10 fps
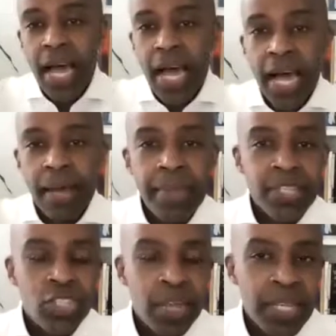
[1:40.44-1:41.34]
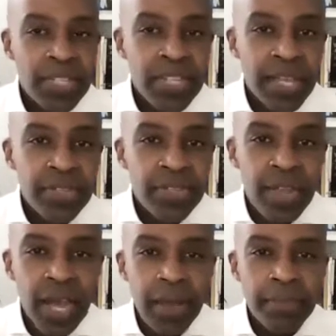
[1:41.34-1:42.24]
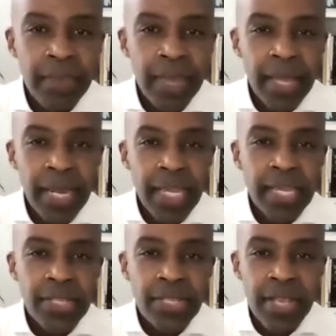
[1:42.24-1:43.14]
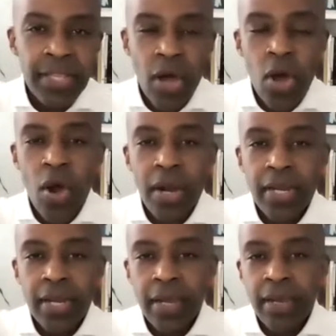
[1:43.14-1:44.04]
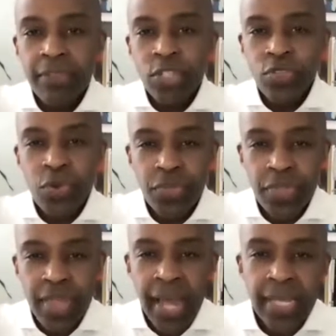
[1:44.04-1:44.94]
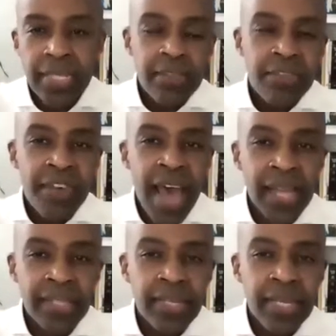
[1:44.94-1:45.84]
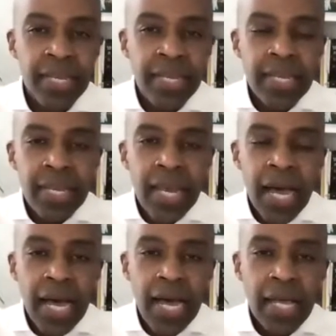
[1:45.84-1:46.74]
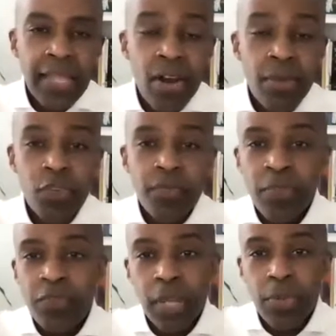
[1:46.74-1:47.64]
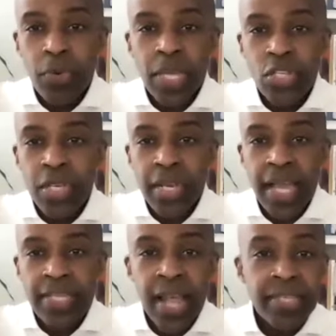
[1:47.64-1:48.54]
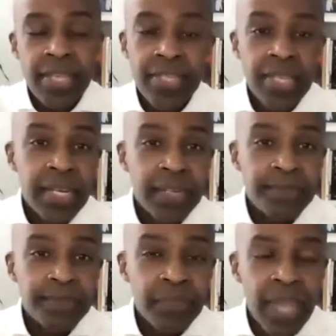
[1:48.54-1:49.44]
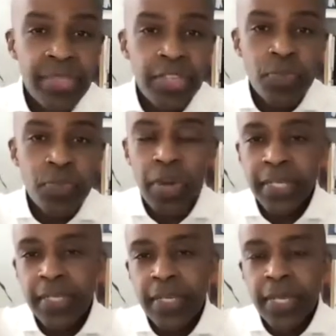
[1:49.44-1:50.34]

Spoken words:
As Jimmy says, it is the heart of the truth that is the fact that our movement for liberation has not succeeded at this point.